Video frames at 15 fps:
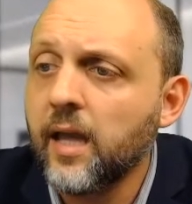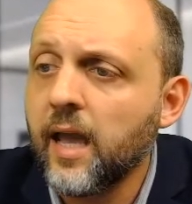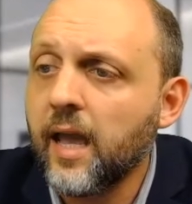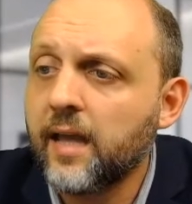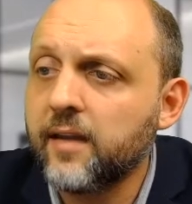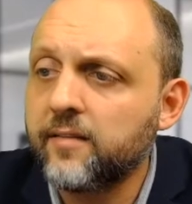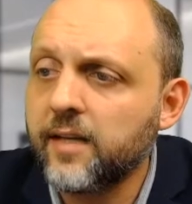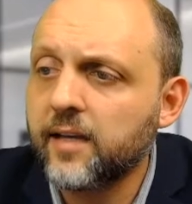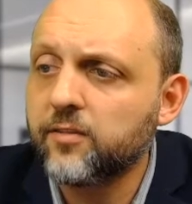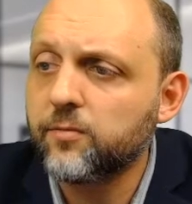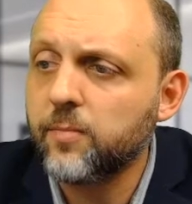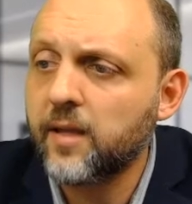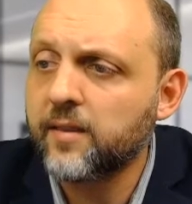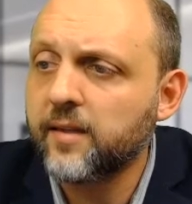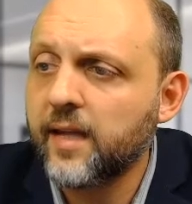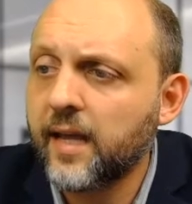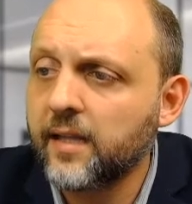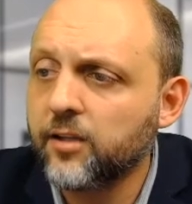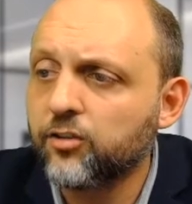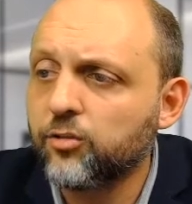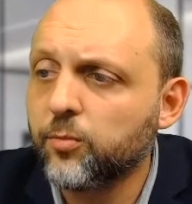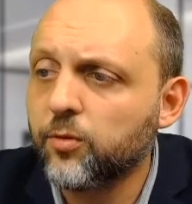and test method
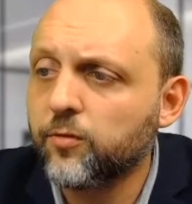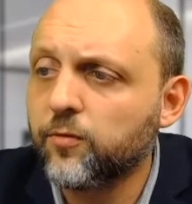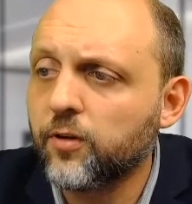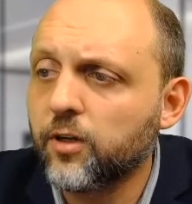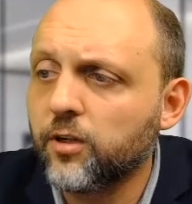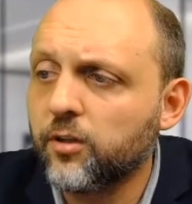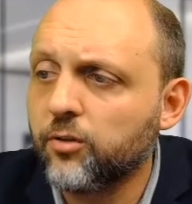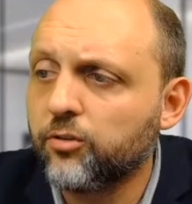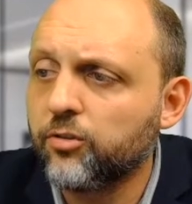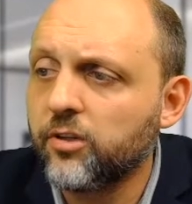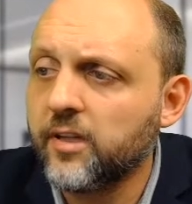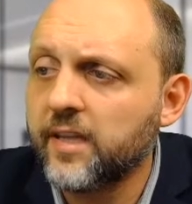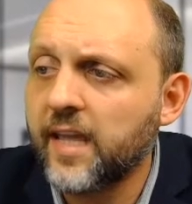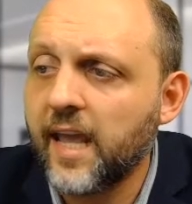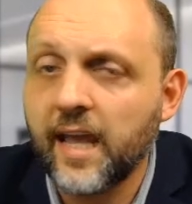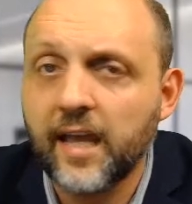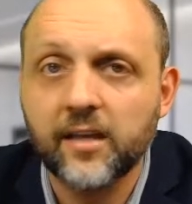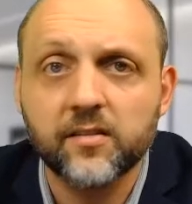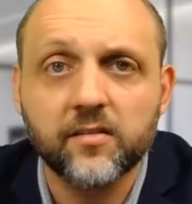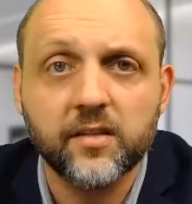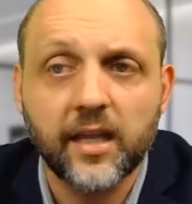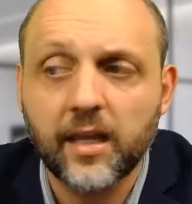eligible for inclusion in the
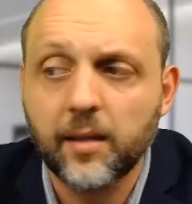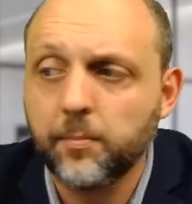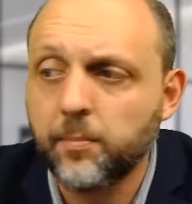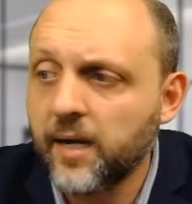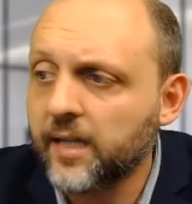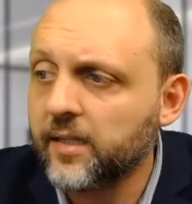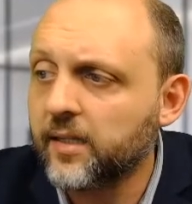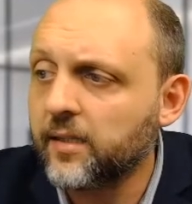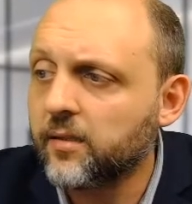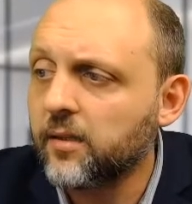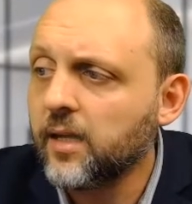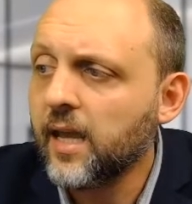ASCA Pilot